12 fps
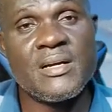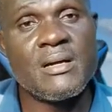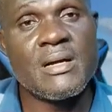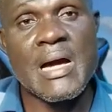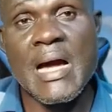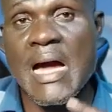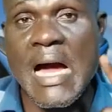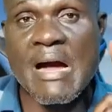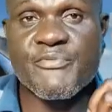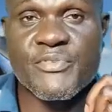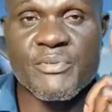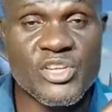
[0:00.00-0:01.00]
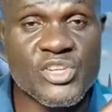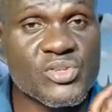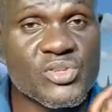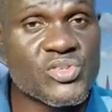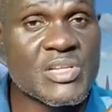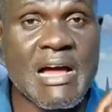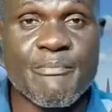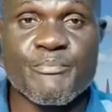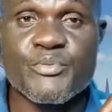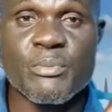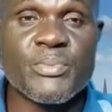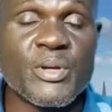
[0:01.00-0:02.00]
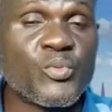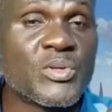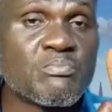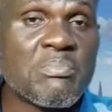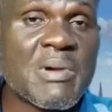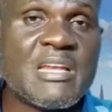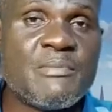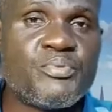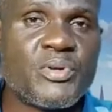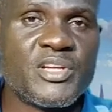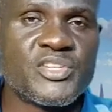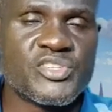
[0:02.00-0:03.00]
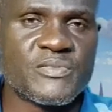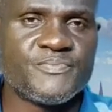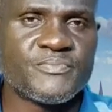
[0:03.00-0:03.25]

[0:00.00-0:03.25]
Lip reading: I have issues and problems with manipulation.